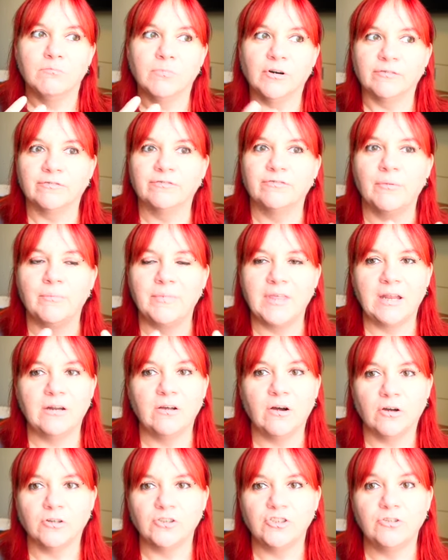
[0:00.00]
but from then
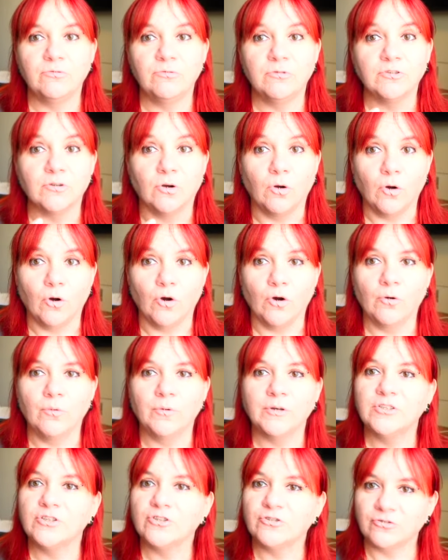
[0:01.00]
on she was
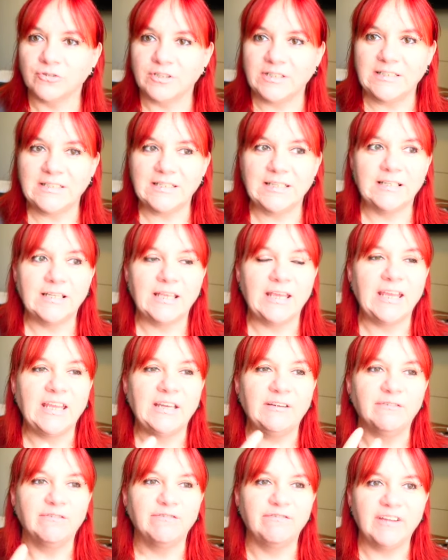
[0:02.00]
always treated
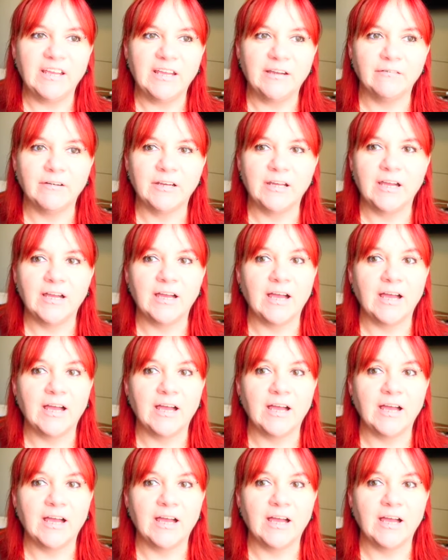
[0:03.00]
inferior,